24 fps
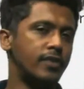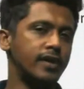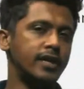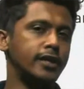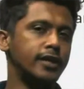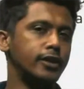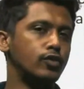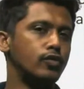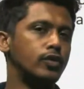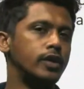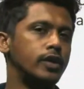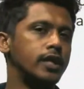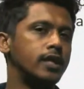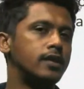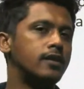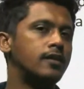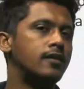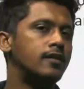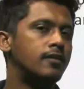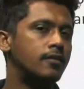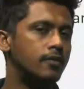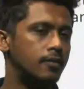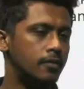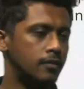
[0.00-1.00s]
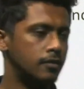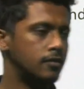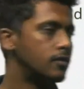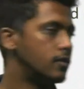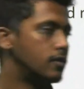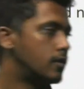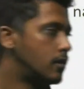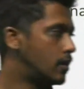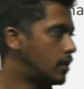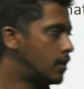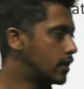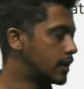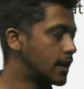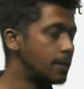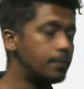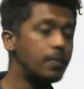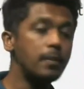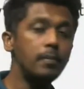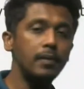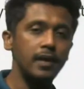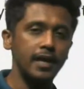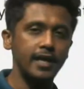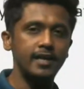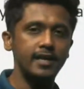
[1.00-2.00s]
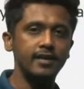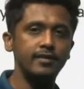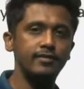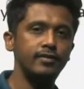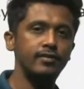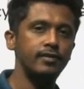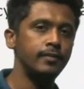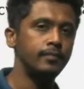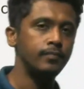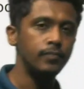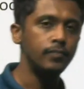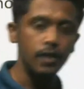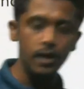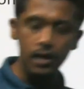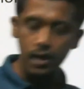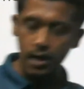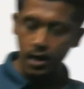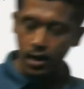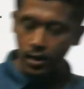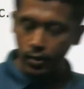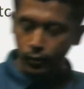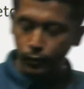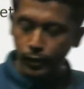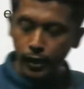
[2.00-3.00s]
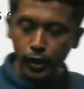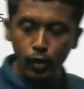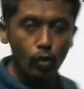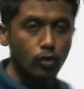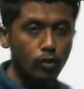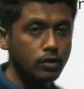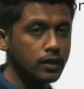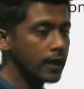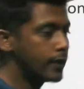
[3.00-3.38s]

unique capabilities. We know that